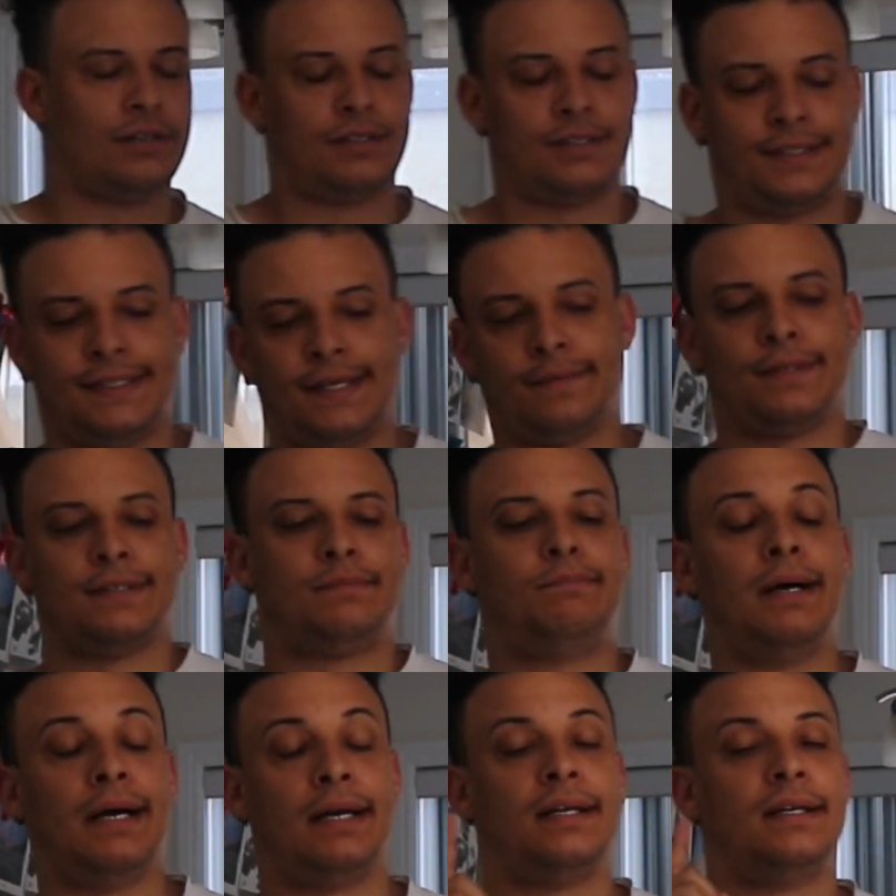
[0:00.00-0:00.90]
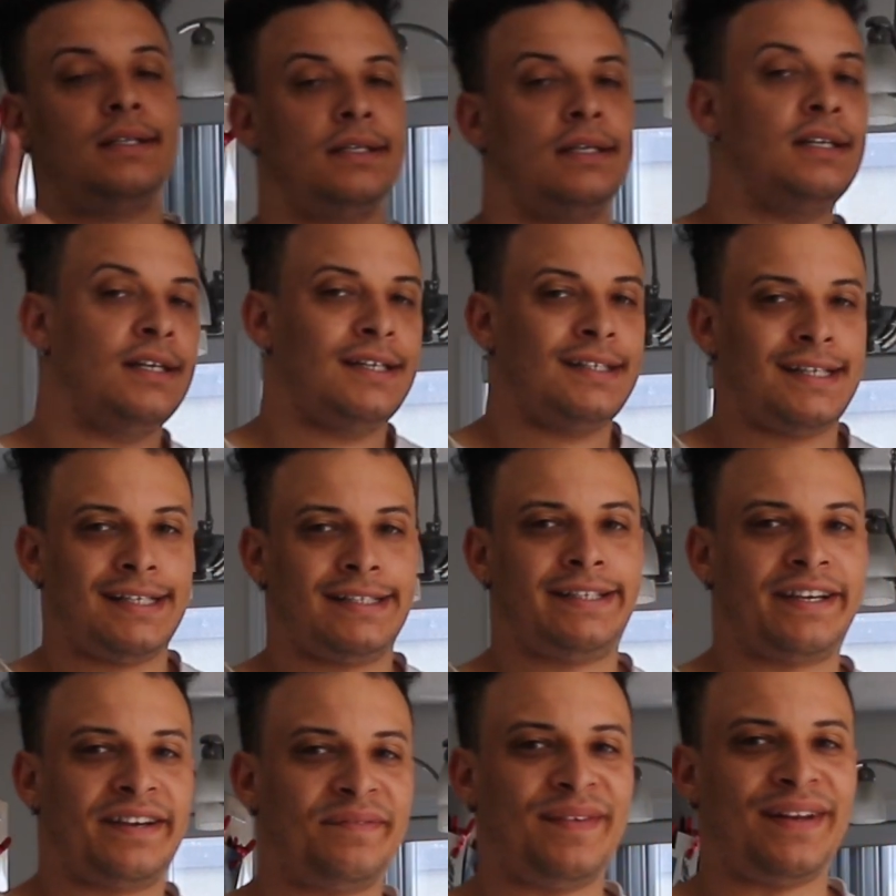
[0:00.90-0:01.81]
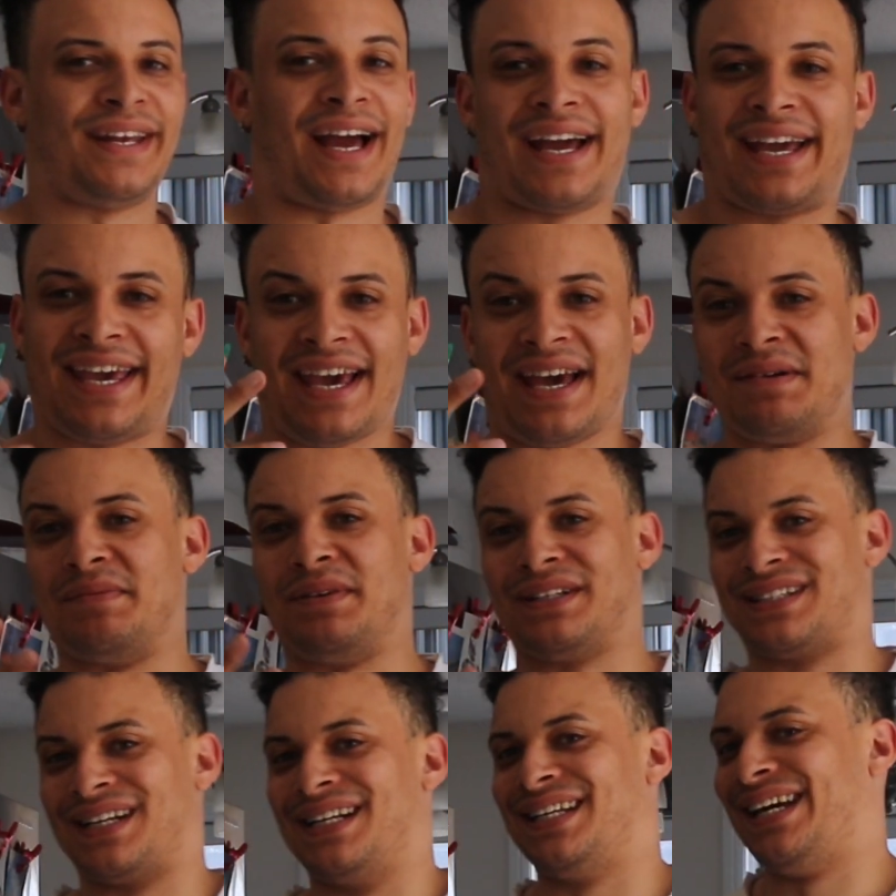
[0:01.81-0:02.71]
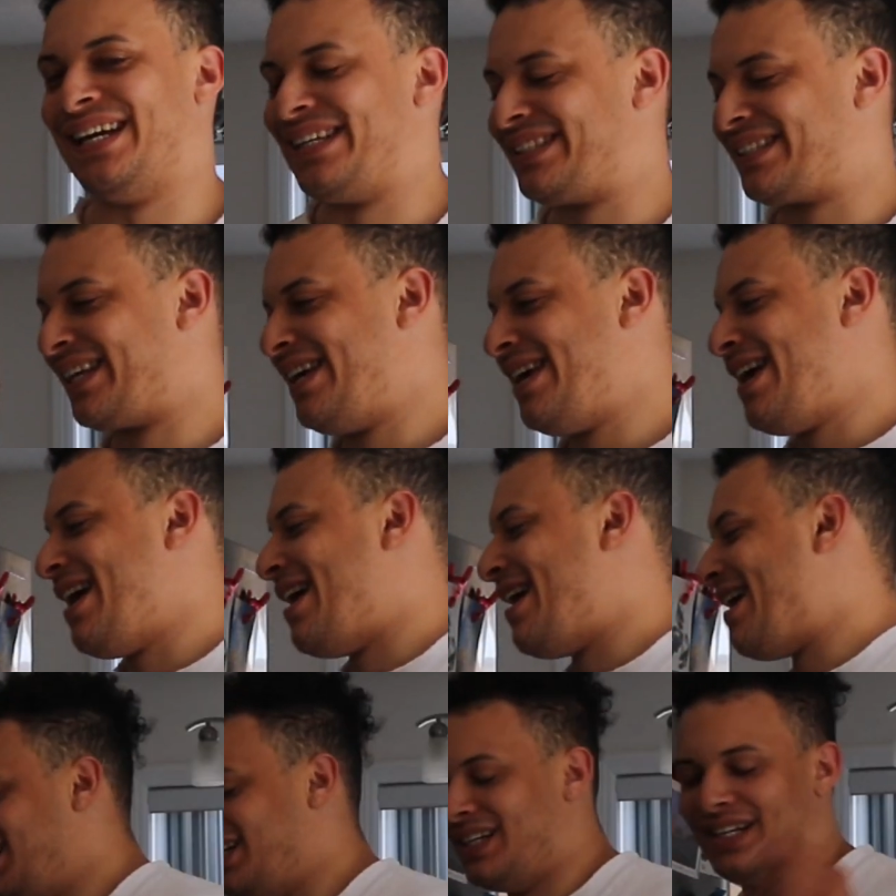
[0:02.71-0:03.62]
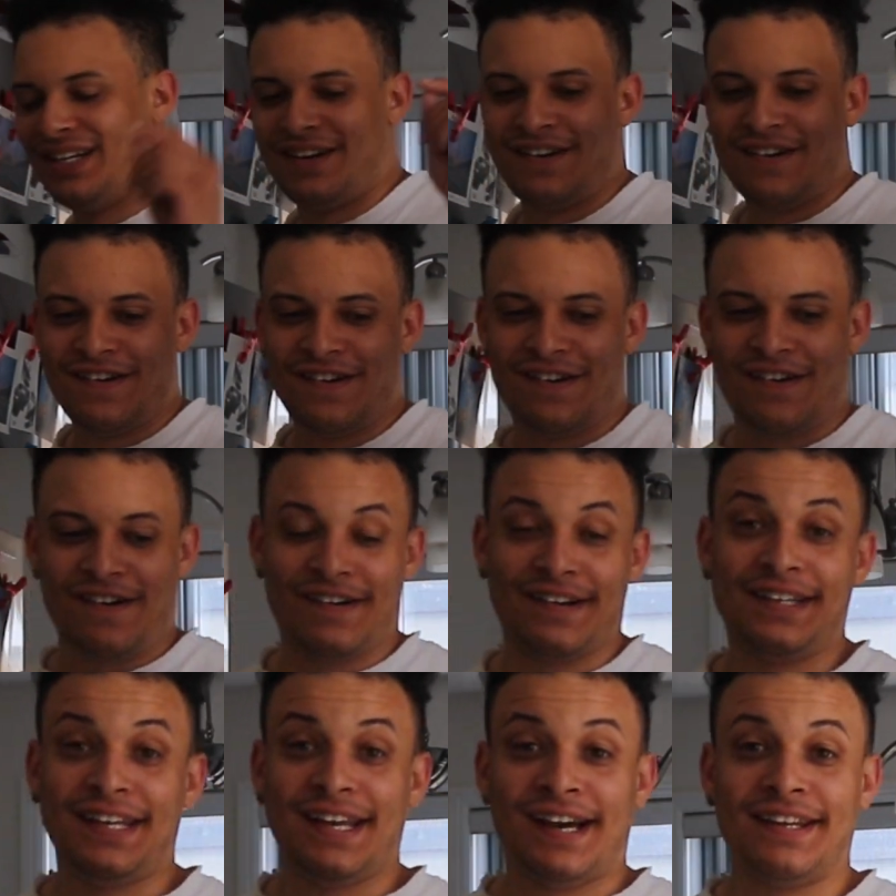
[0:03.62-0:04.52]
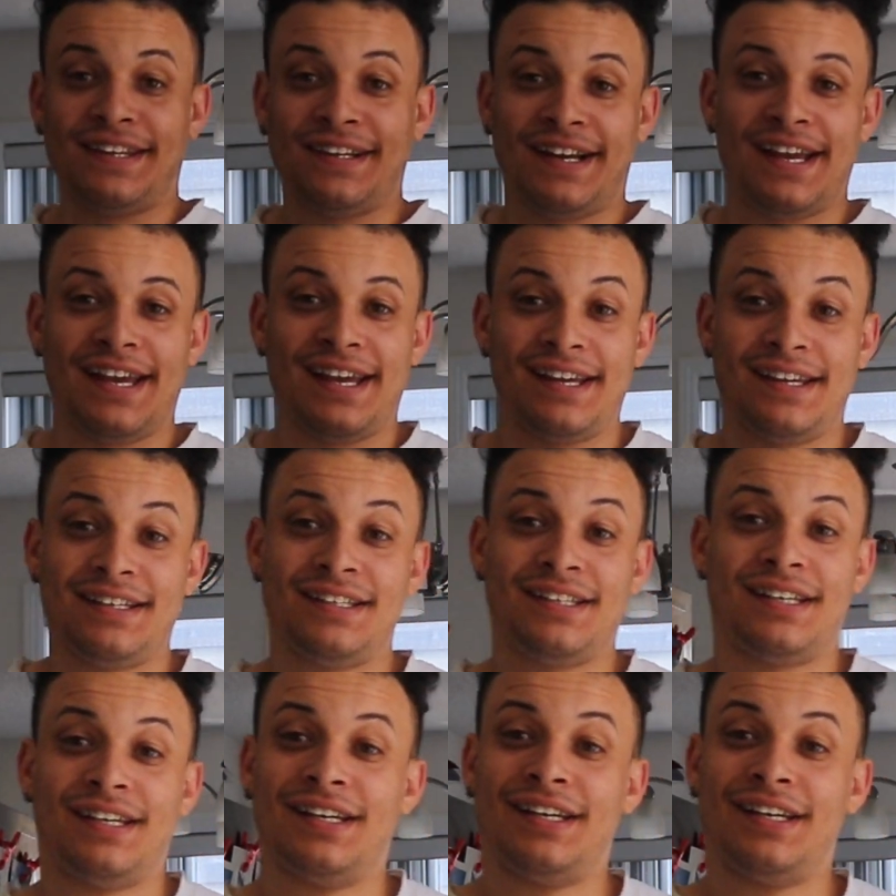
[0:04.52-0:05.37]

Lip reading: on this sandwich, but that took a minute. I can't multitask. On the other hand,